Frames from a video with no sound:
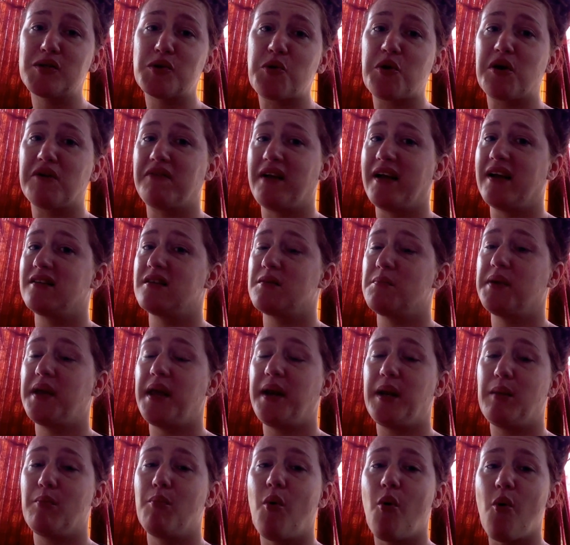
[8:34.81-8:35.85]
or if I end up
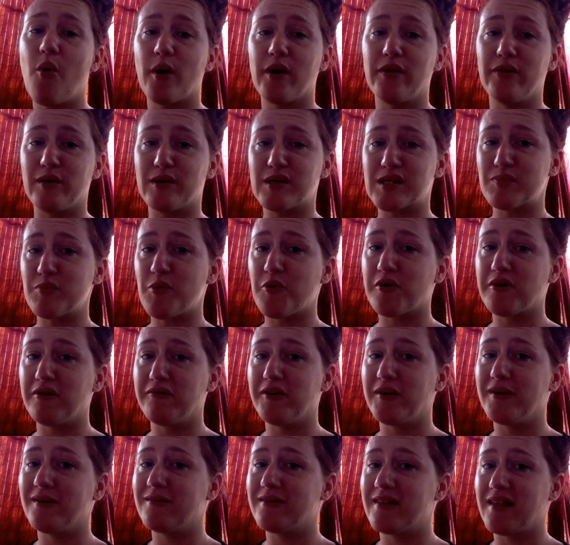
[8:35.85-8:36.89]
getting more and there's more of
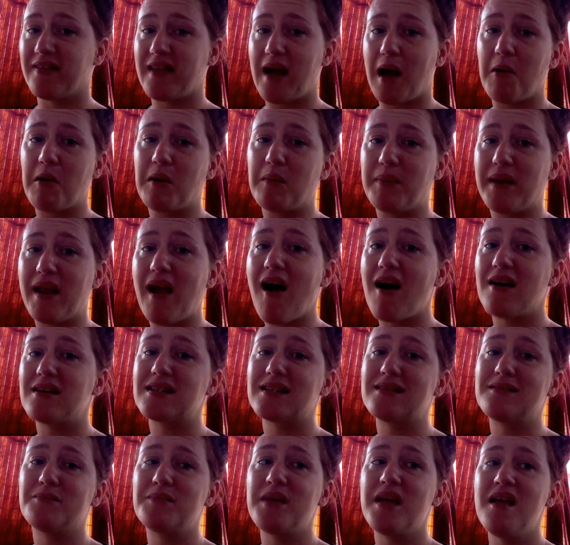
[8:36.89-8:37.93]
you, then that would be
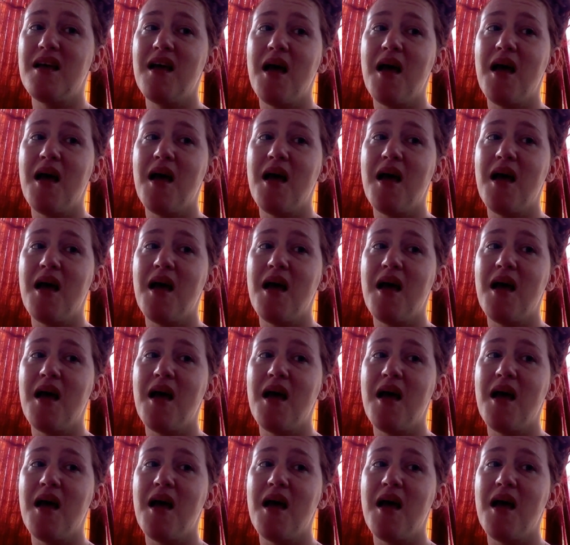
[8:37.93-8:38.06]
awesome.